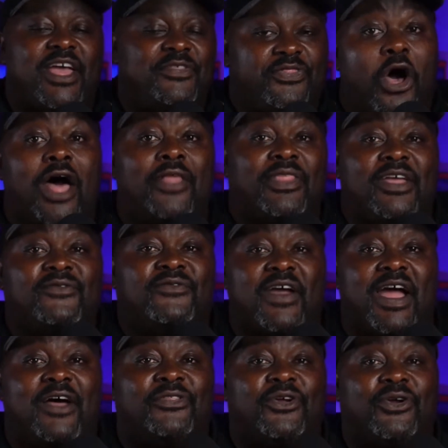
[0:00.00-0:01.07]
thought they
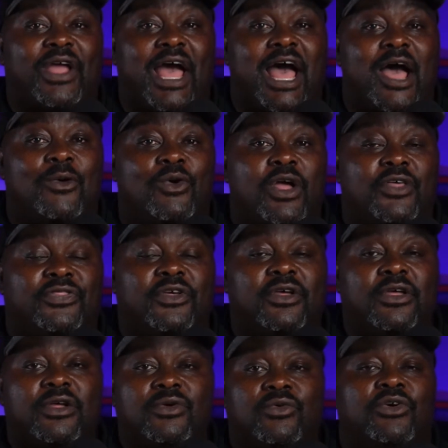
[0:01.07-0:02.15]
found their guy with
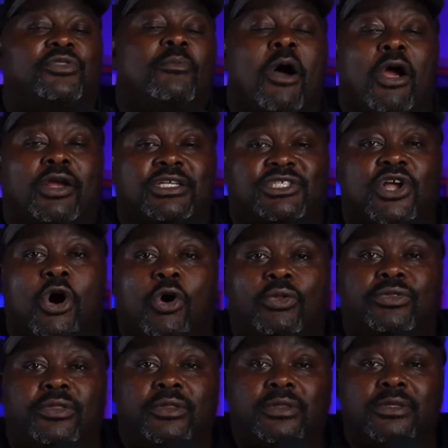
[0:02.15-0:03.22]
Marcus
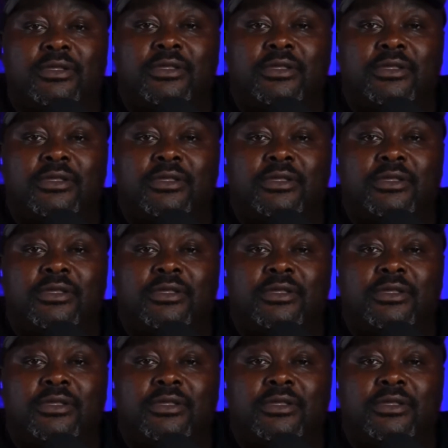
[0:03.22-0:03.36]
Golden,